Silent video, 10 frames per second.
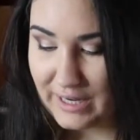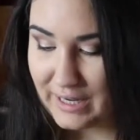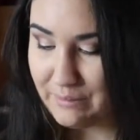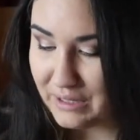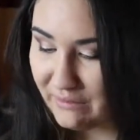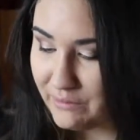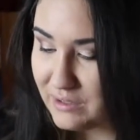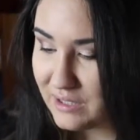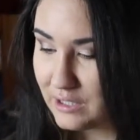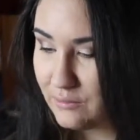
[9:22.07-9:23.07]
and I believe it
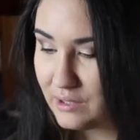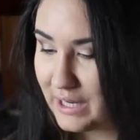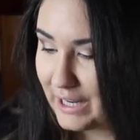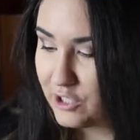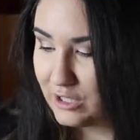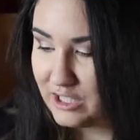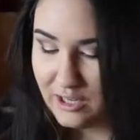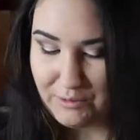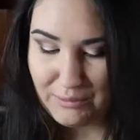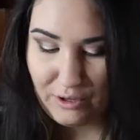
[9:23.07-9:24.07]
was this one that actually
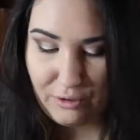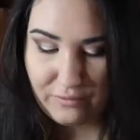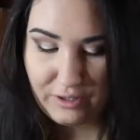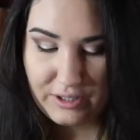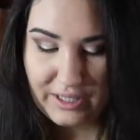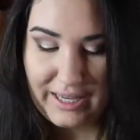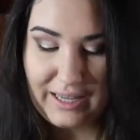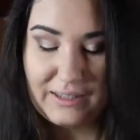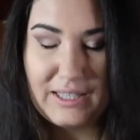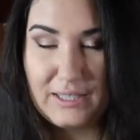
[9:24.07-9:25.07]
tipped me over to
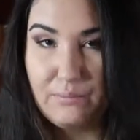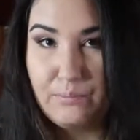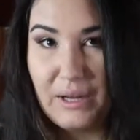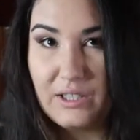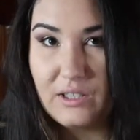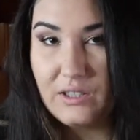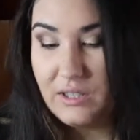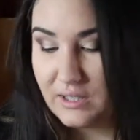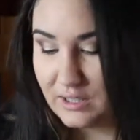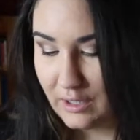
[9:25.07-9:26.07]
get this
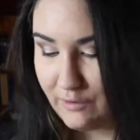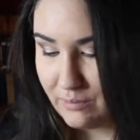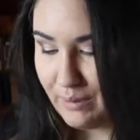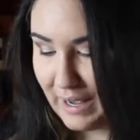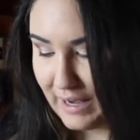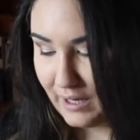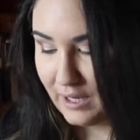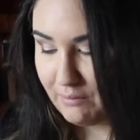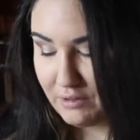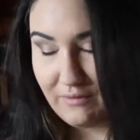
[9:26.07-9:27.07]
bundle instead of just buying a
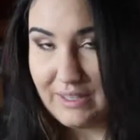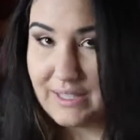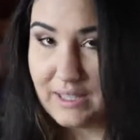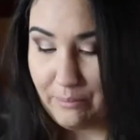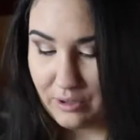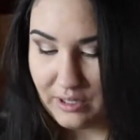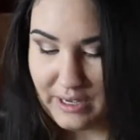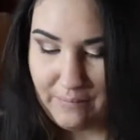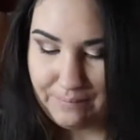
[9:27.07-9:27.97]
couple of these separately.